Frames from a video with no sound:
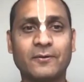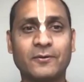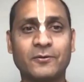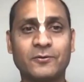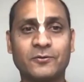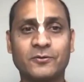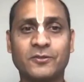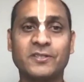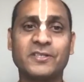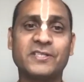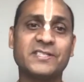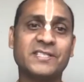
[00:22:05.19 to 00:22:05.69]

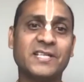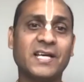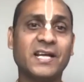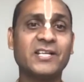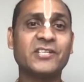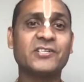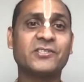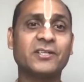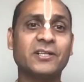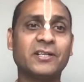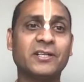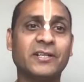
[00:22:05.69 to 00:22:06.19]
So the desire
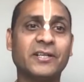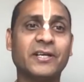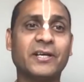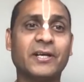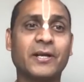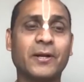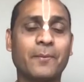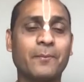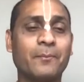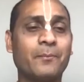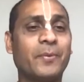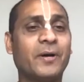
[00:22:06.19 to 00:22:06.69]
is still
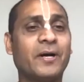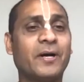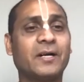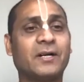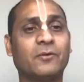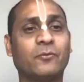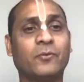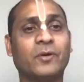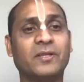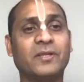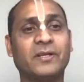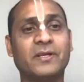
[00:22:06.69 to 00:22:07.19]
there. But
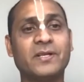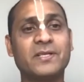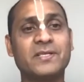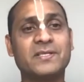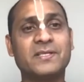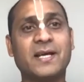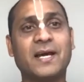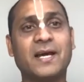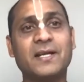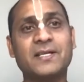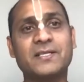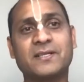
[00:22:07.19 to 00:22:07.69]
when the
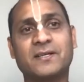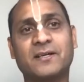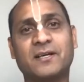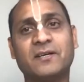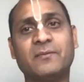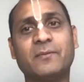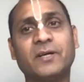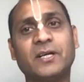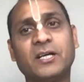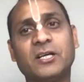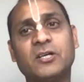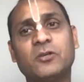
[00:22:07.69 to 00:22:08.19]
desire is
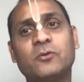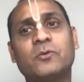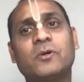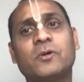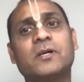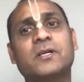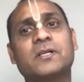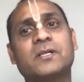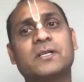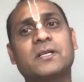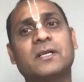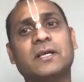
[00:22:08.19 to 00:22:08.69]
converted
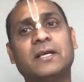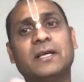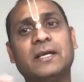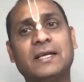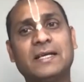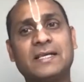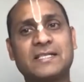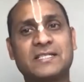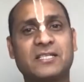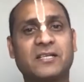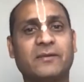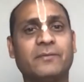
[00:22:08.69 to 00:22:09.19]
toward
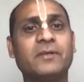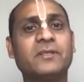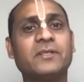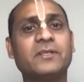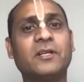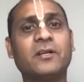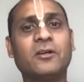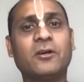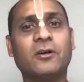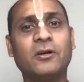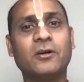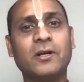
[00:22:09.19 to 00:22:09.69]
serving
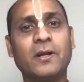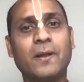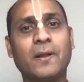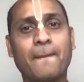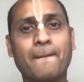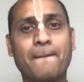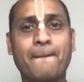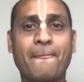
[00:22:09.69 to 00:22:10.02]
the Lord,